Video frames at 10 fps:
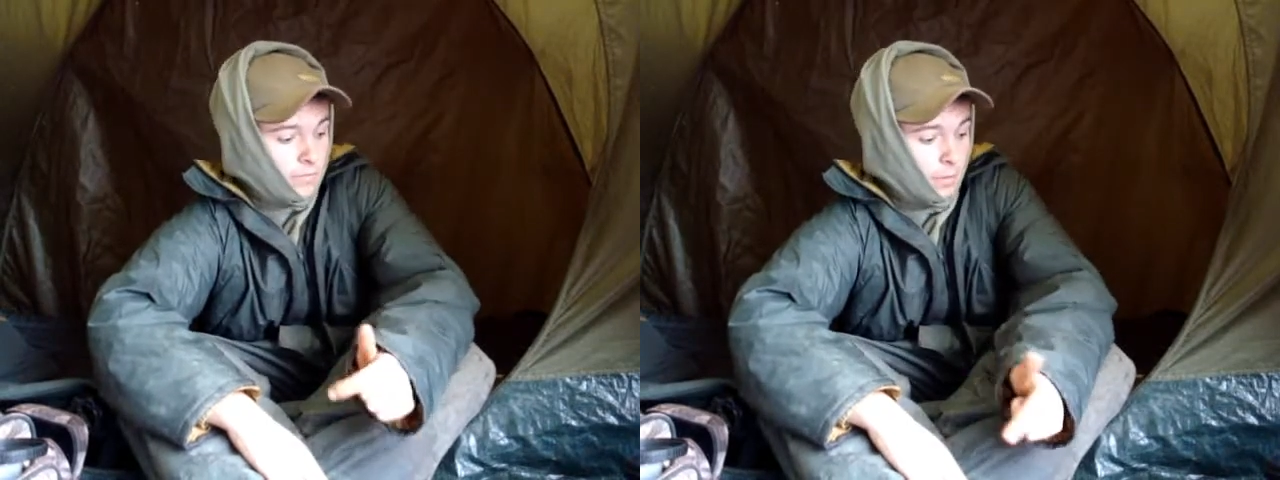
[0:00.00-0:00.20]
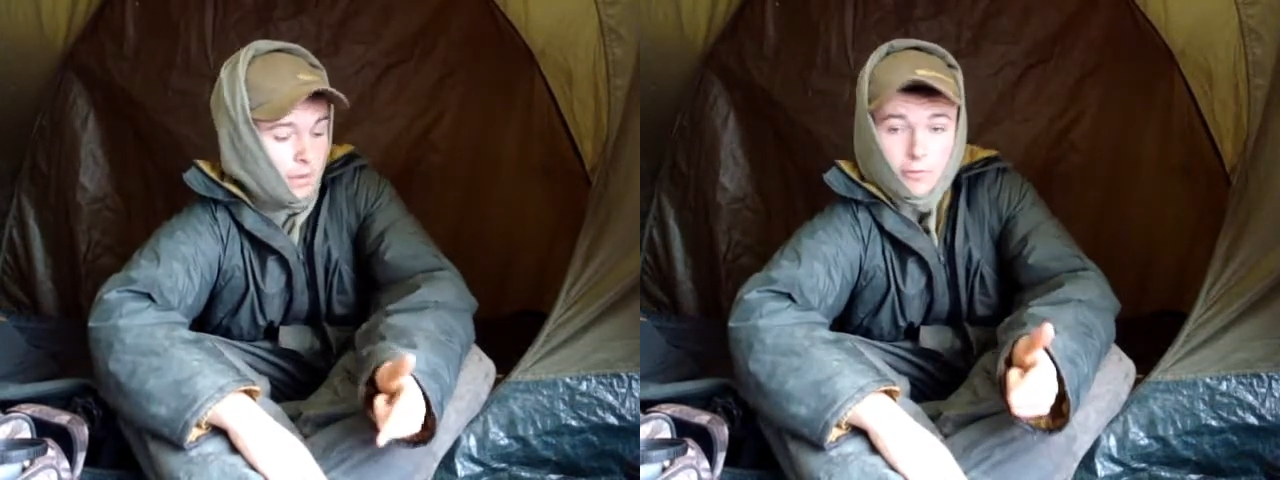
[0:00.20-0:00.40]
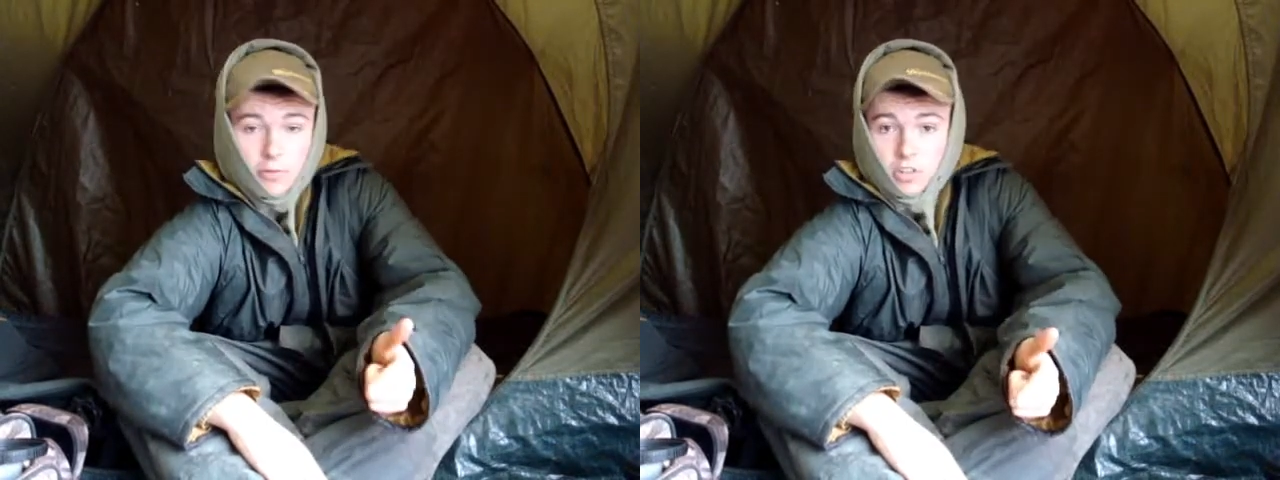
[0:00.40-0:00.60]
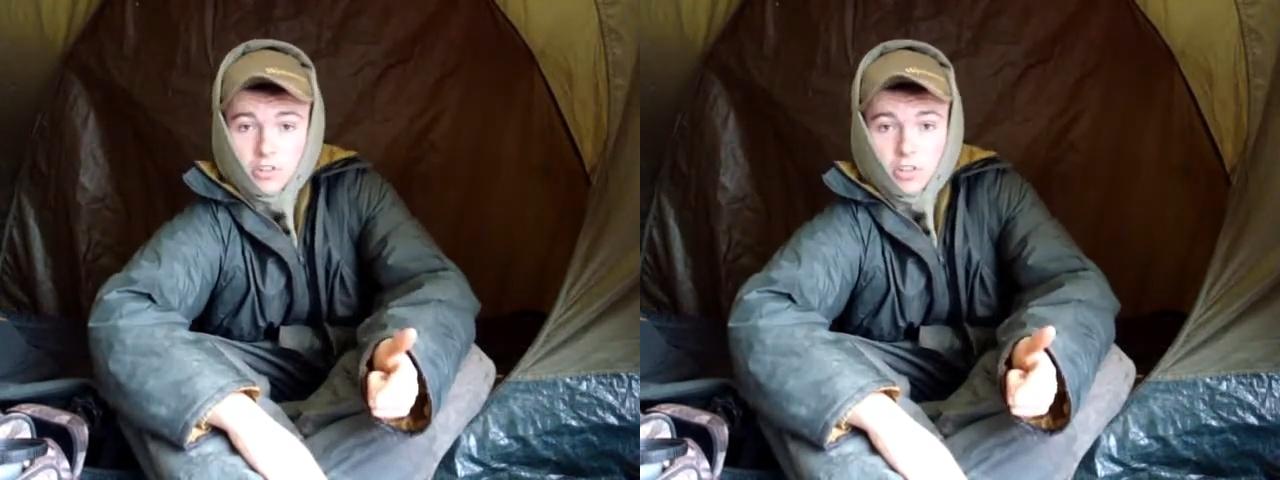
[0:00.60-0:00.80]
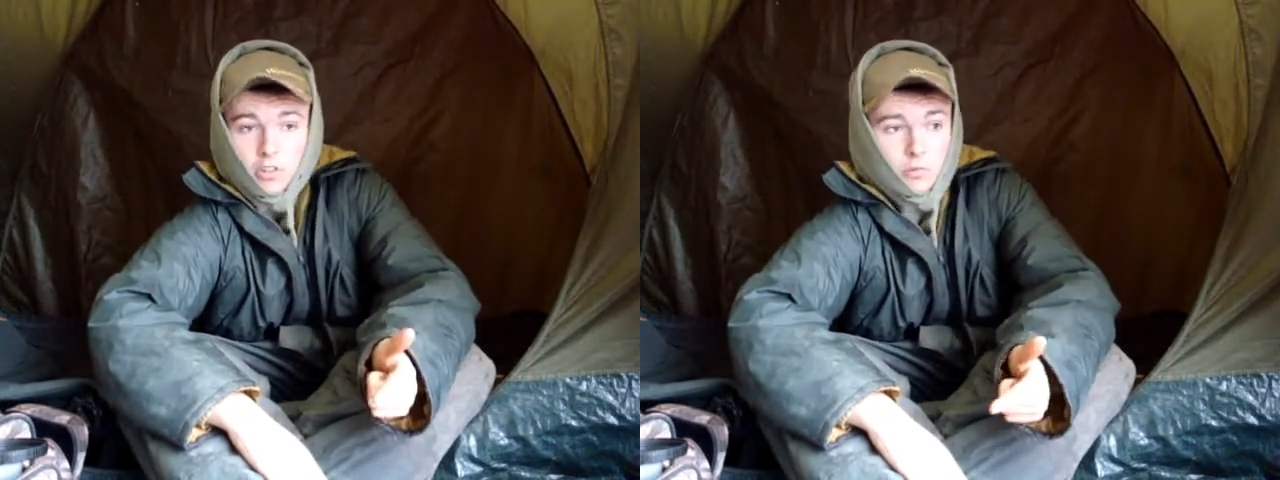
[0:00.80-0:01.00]
The method I'll
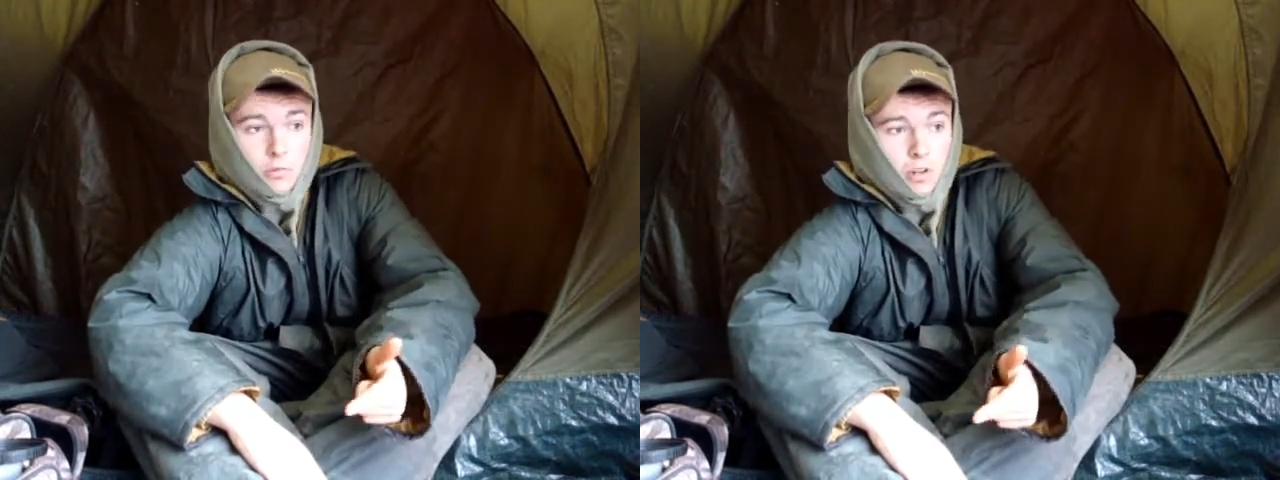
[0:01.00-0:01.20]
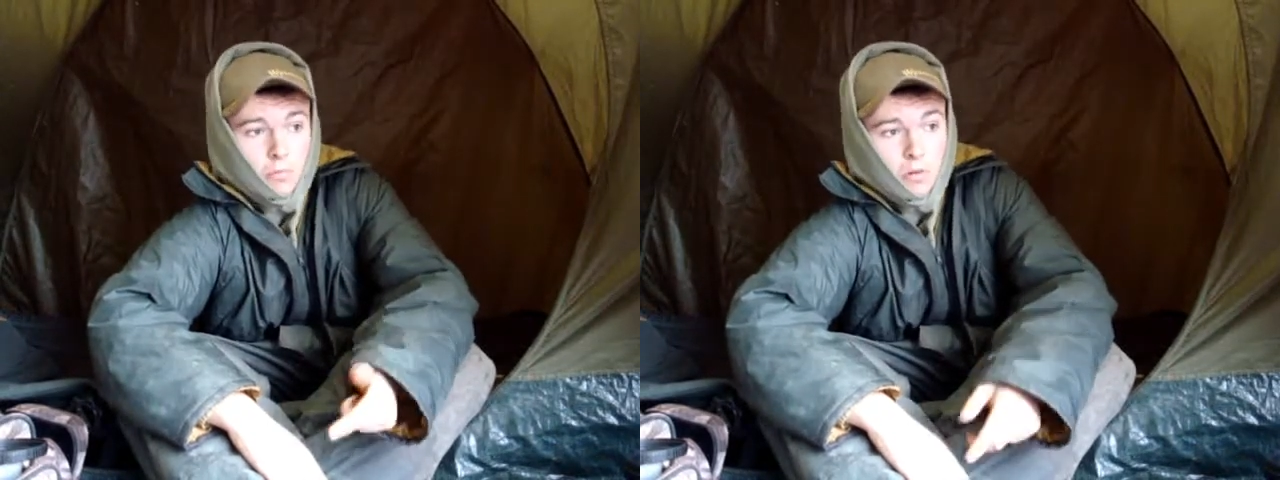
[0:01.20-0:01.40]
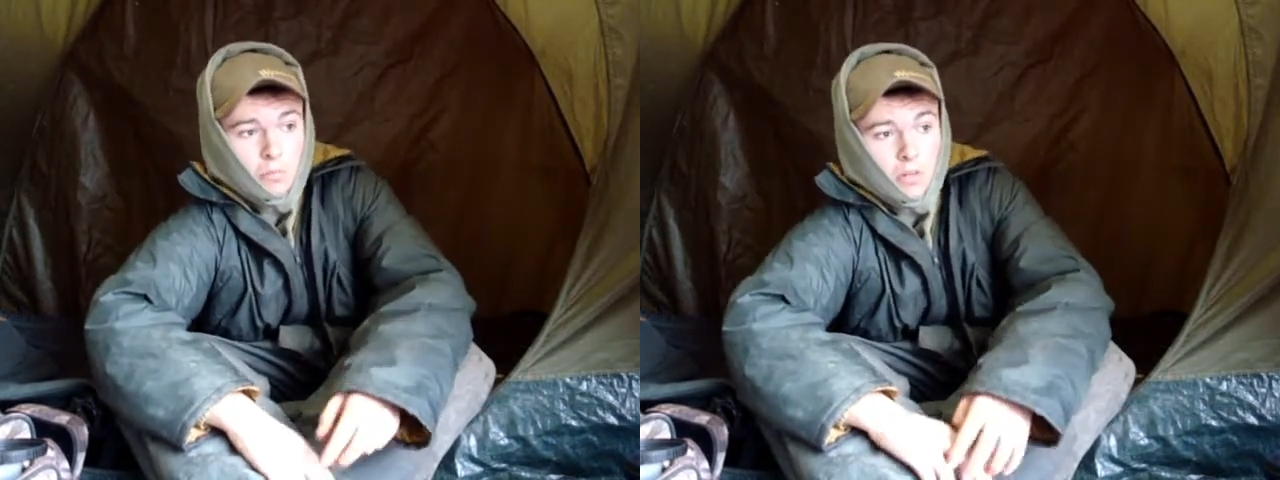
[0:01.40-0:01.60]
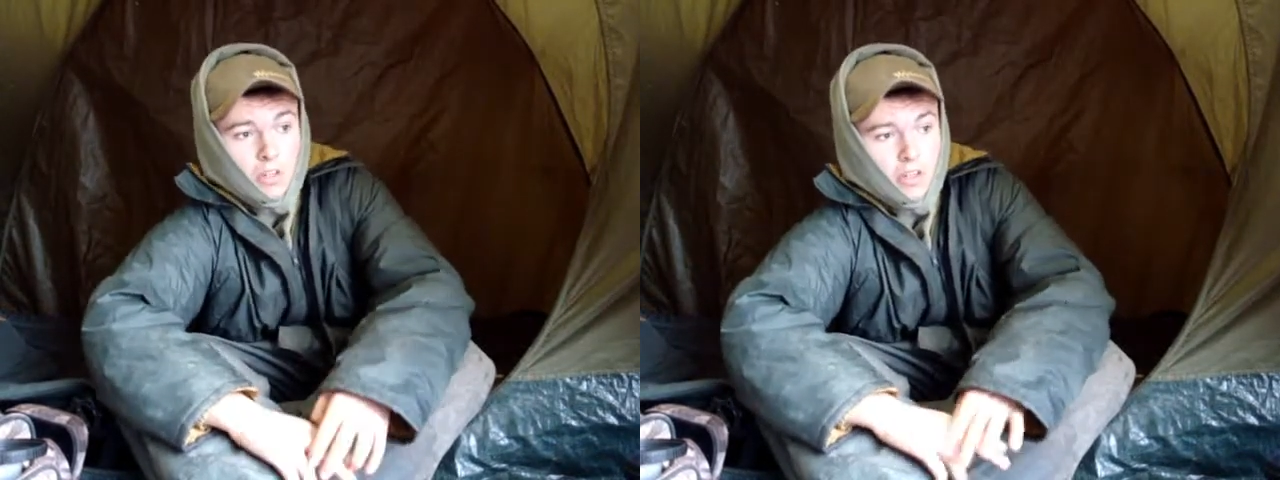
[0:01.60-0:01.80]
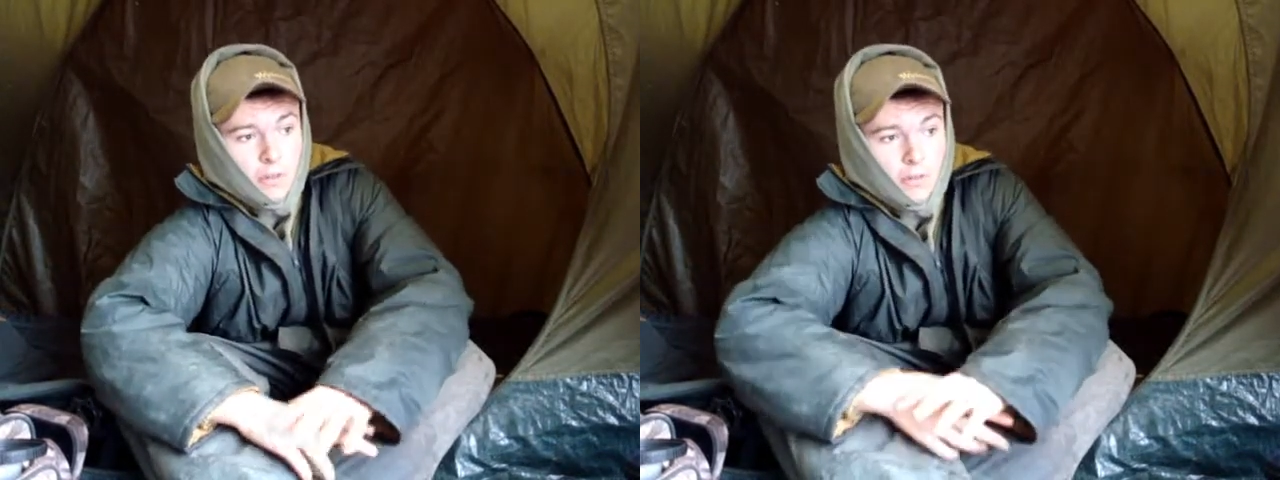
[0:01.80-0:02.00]
show you is working well, but
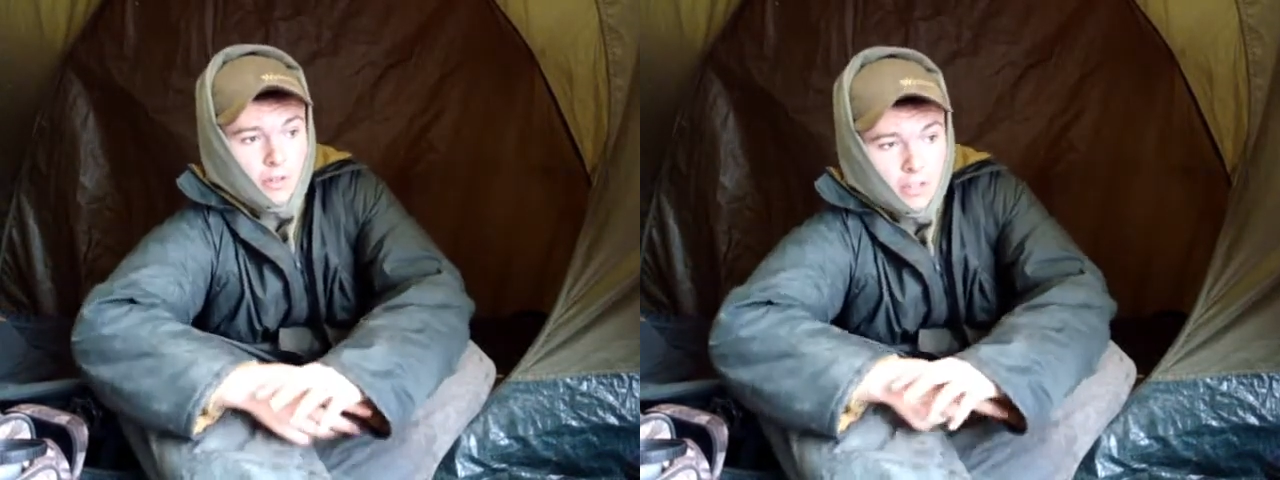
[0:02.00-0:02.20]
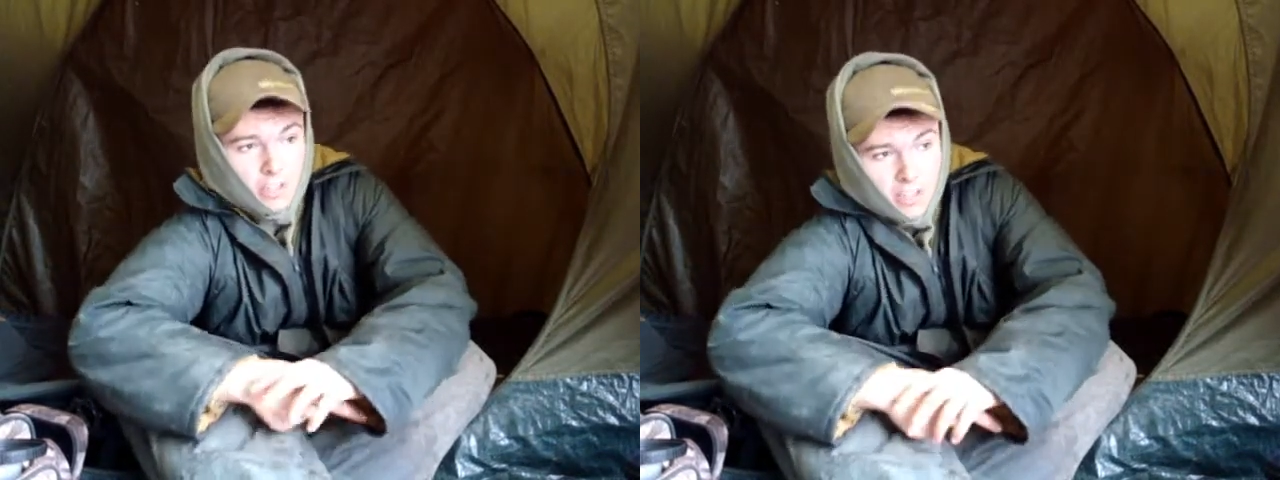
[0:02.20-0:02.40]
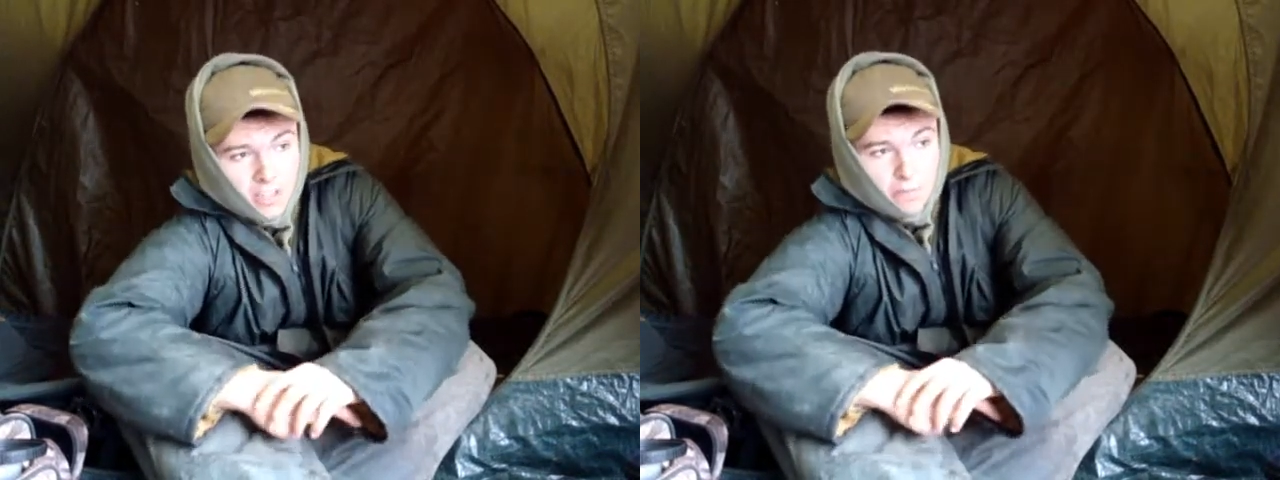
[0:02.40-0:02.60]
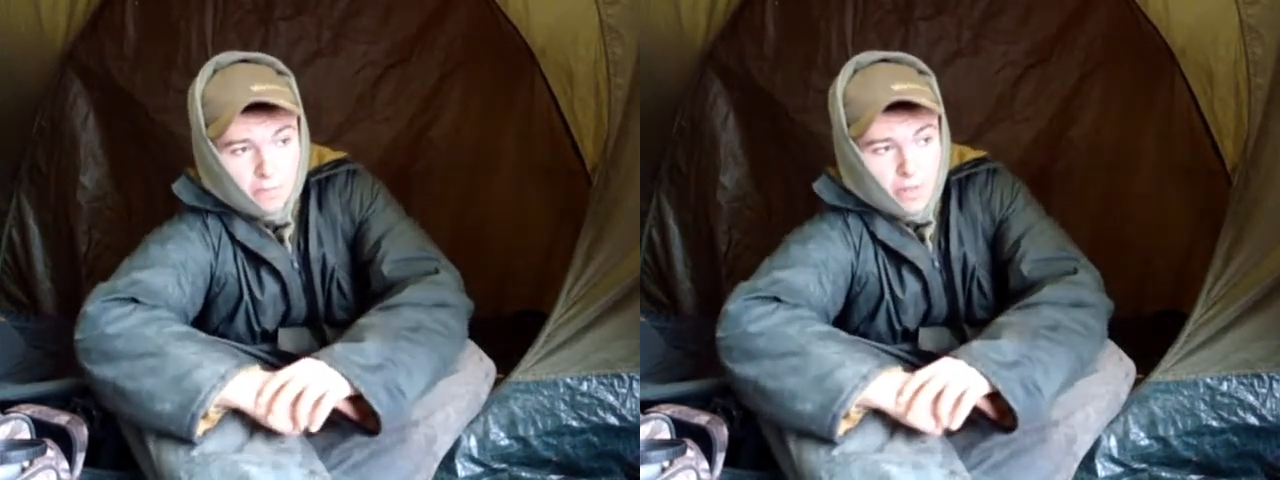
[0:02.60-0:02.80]
the only thing I did a